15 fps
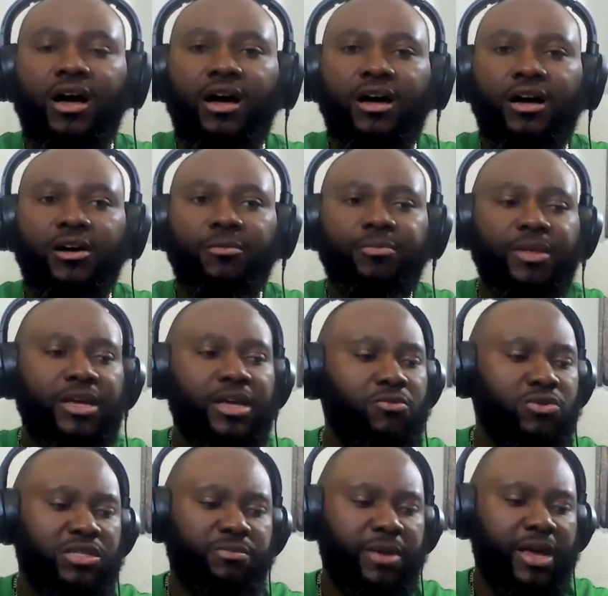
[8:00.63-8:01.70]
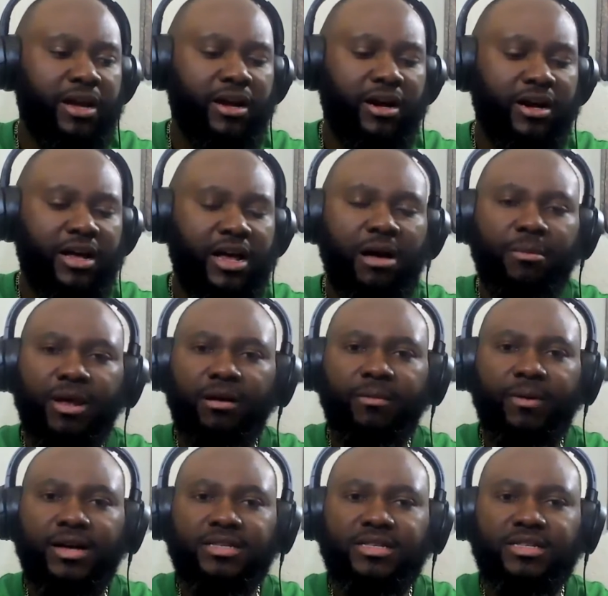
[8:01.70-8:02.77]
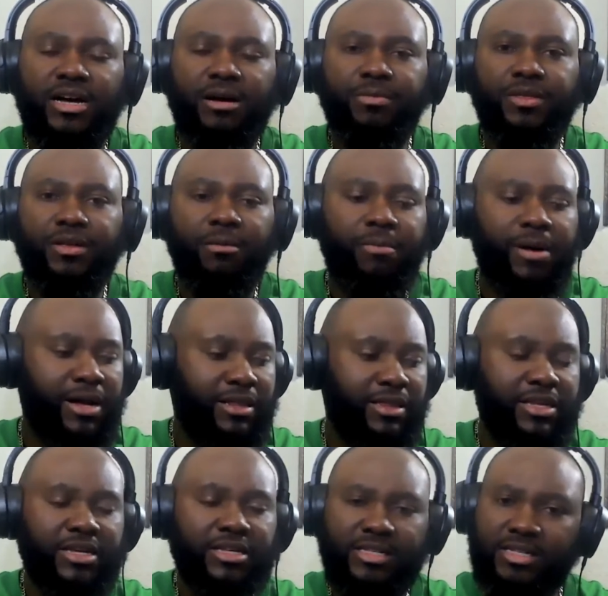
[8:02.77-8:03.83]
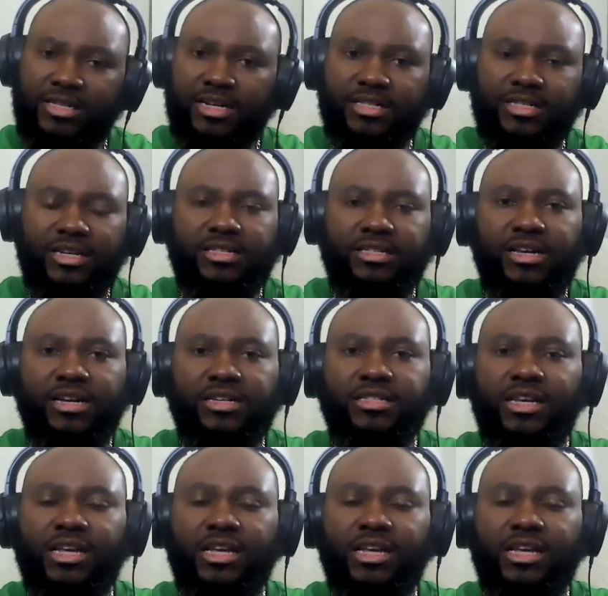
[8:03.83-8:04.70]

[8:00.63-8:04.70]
um, he was making a comment about some about this 666.